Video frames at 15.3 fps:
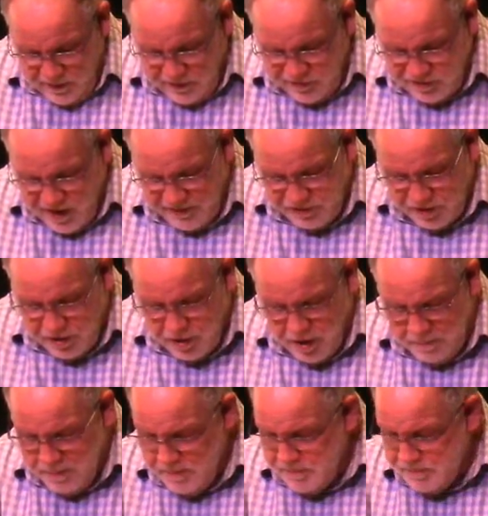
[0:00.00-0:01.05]
Let's take the
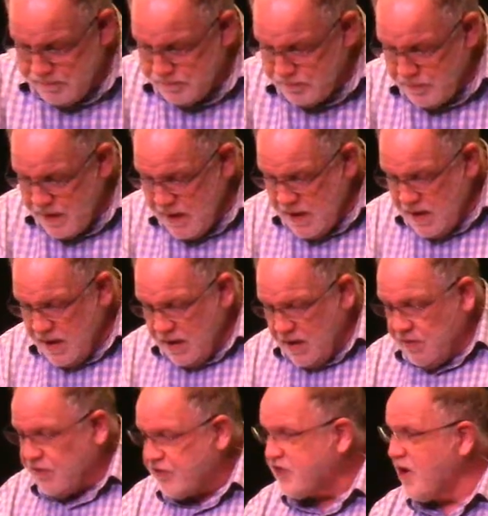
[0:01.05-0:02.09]
cup
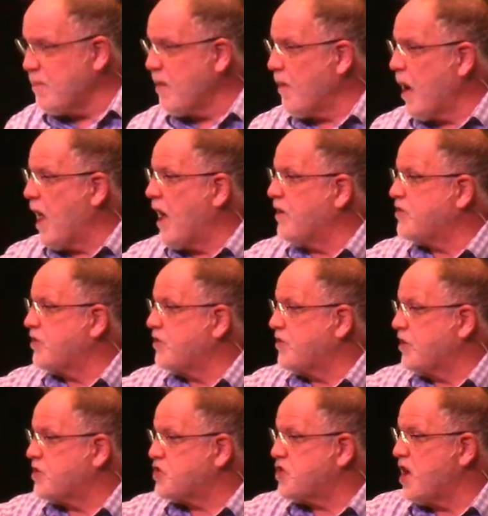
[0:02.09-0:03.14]
symbolizes
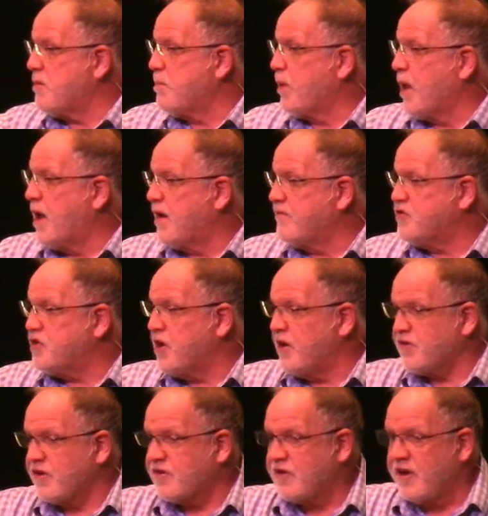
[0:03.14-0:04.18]
the shed blood of
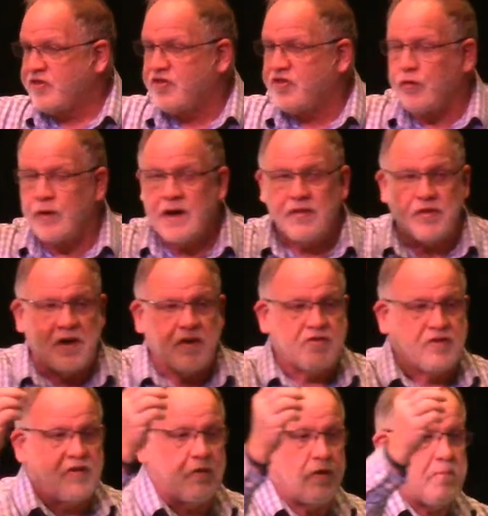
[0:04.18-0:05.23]
Jesus. Let's drink
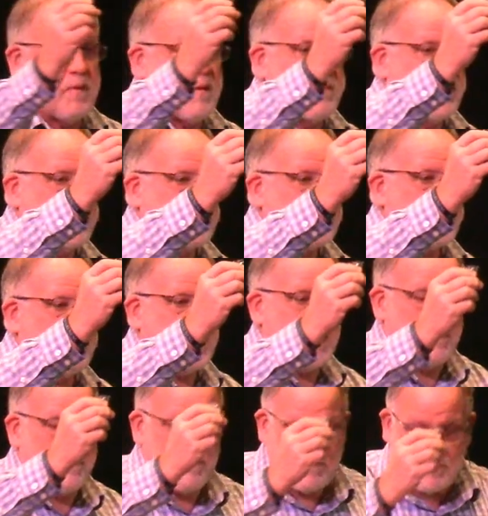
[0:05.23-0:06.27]
this in remembrance of
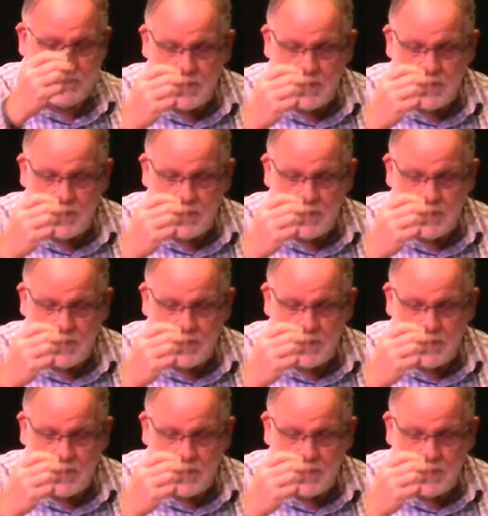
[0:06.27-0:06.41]
him.